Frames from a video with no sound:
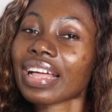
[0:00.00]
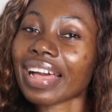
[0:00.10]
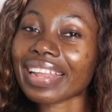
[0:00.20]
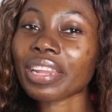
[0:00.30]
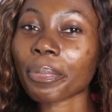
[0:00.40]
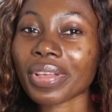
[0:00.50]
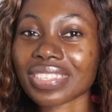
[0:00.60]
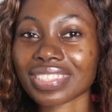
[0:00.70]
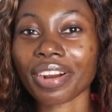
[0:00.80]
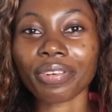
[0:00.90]
Kindly
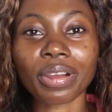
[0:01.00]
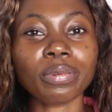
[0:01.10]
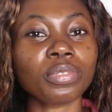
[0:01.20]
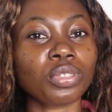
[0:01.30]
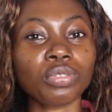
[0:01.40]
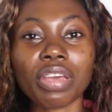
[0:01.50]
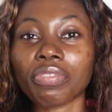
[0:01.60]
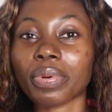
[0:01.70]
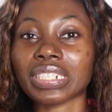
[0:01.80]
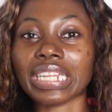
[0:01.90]
pass it around. You know
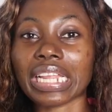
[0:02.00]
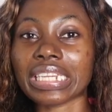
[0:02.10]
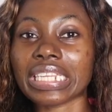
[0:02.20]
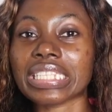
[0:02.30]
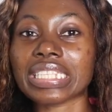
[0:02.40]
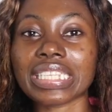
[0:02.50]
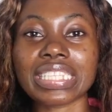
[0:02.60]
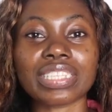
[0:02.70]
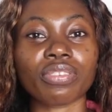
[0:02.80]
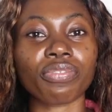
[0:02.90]
everybody that needs
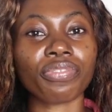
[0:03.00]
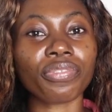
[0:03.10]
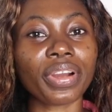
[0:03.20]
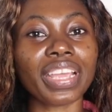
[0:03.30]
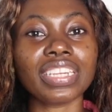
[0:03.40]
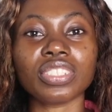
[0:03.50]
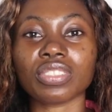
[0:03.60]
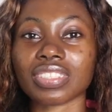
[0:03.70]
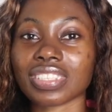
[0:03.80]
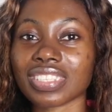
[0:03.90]
it, your friend,
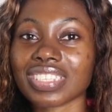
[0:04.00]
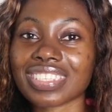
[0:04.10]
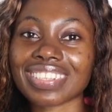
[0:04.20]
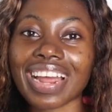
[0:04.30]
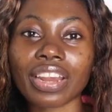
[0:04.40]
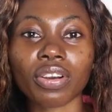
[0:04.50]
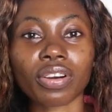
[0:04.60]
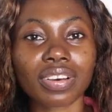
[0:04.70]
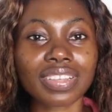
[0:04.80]
your sister, your